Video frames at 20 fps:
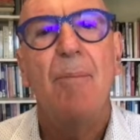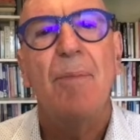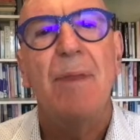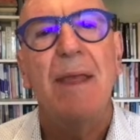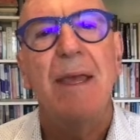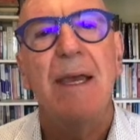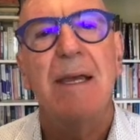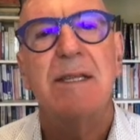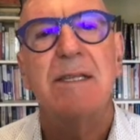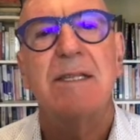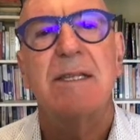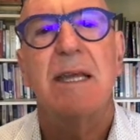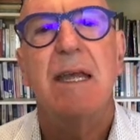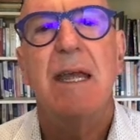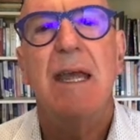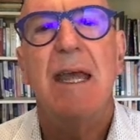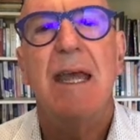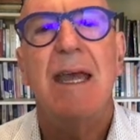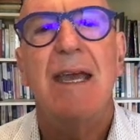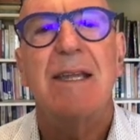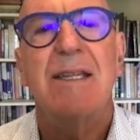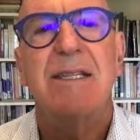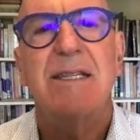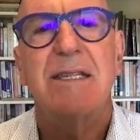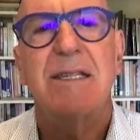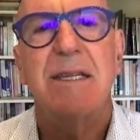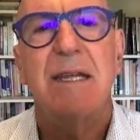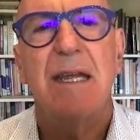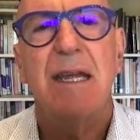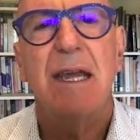It's
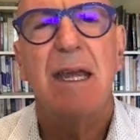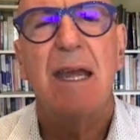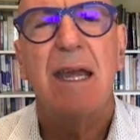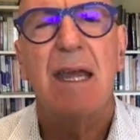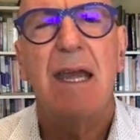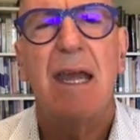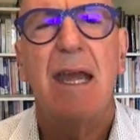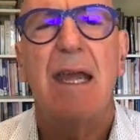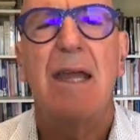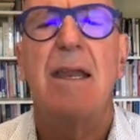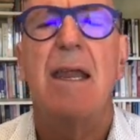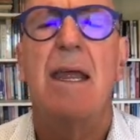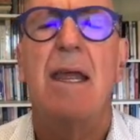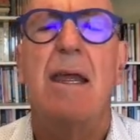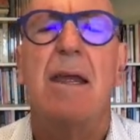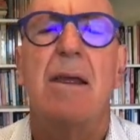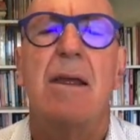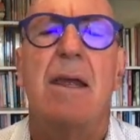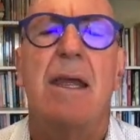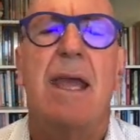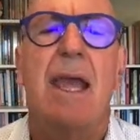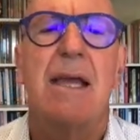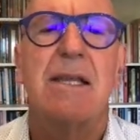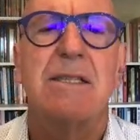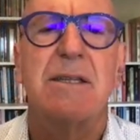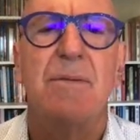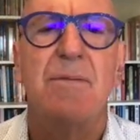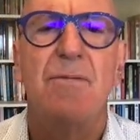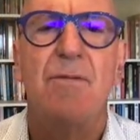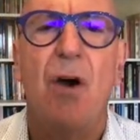it
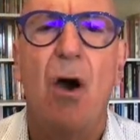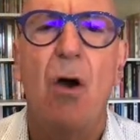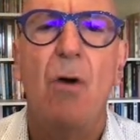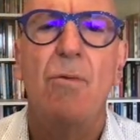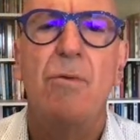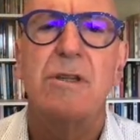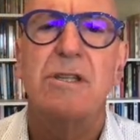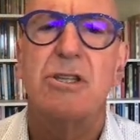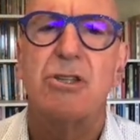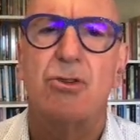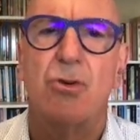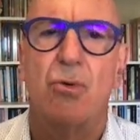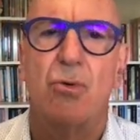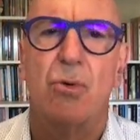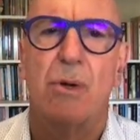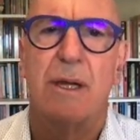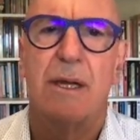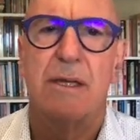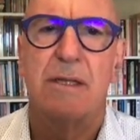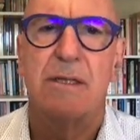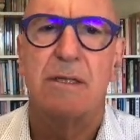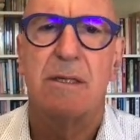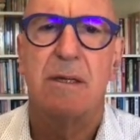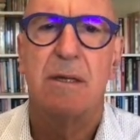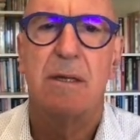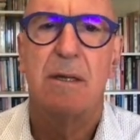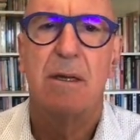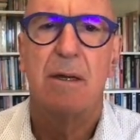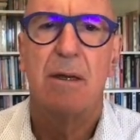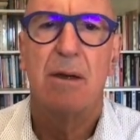gets involved with stories,
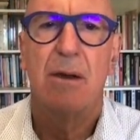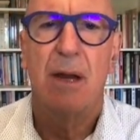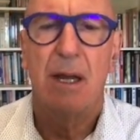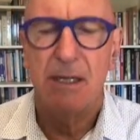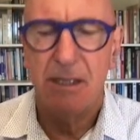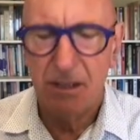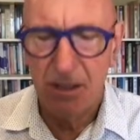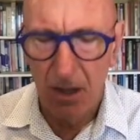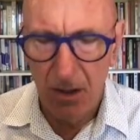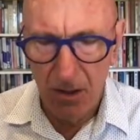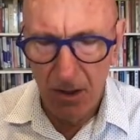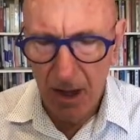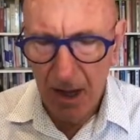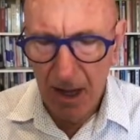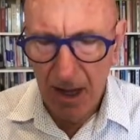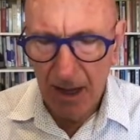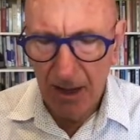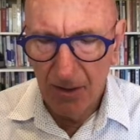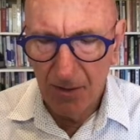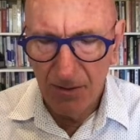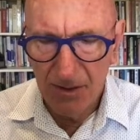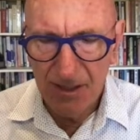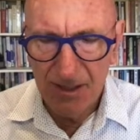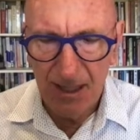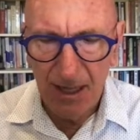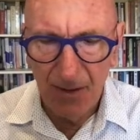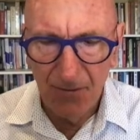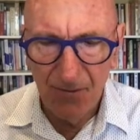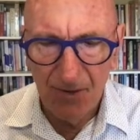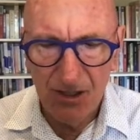right? So it'll
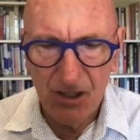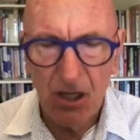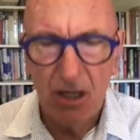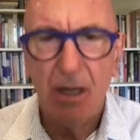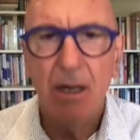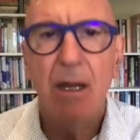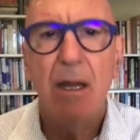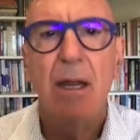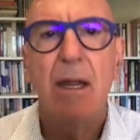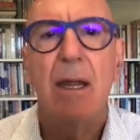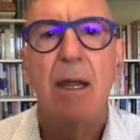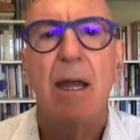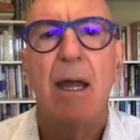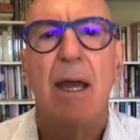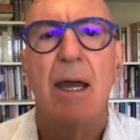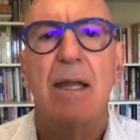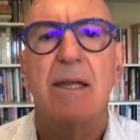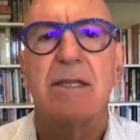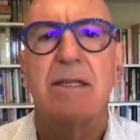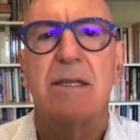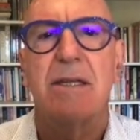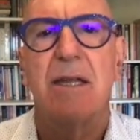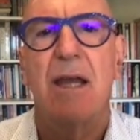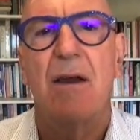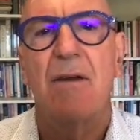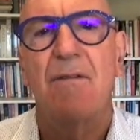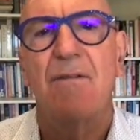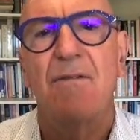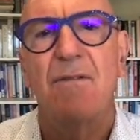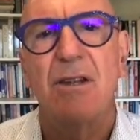see a vision, and it's
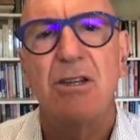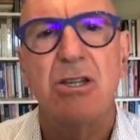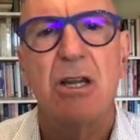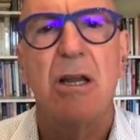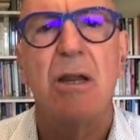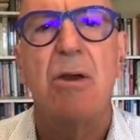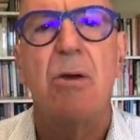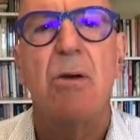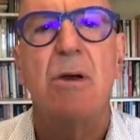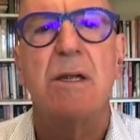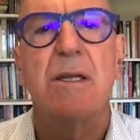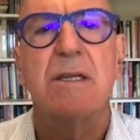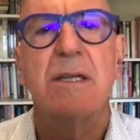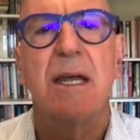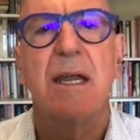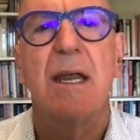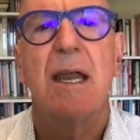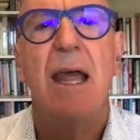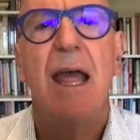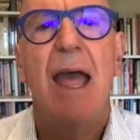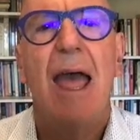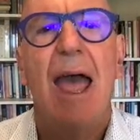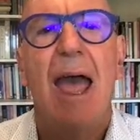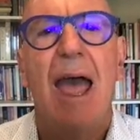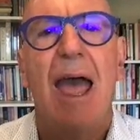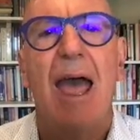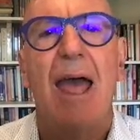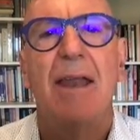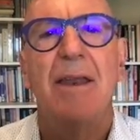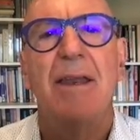visually oriented,
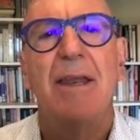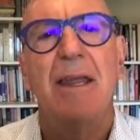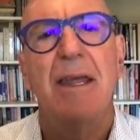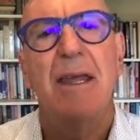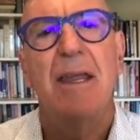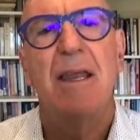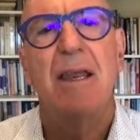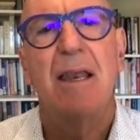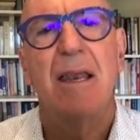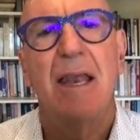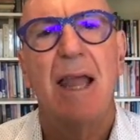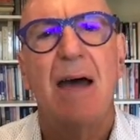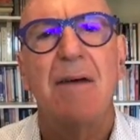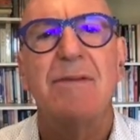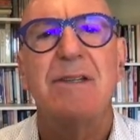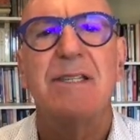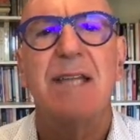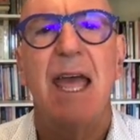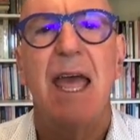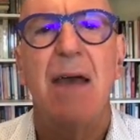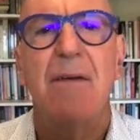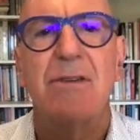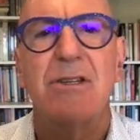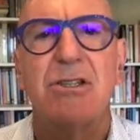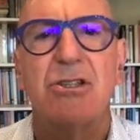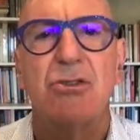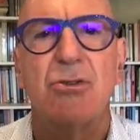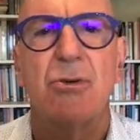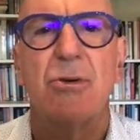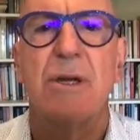and it loves to have a
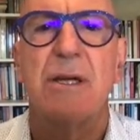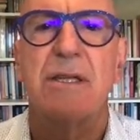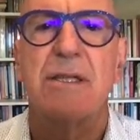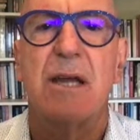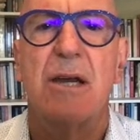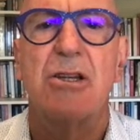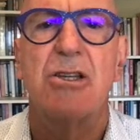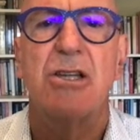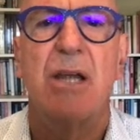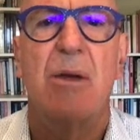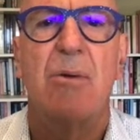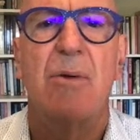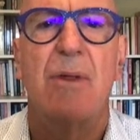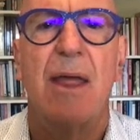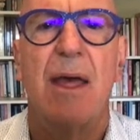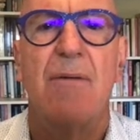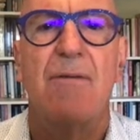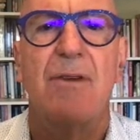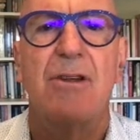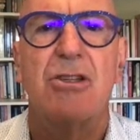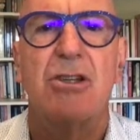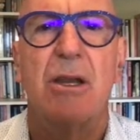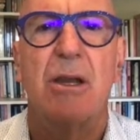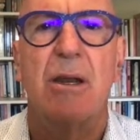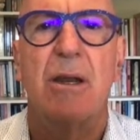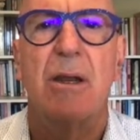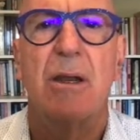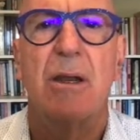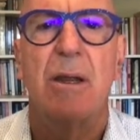story associated with that vision.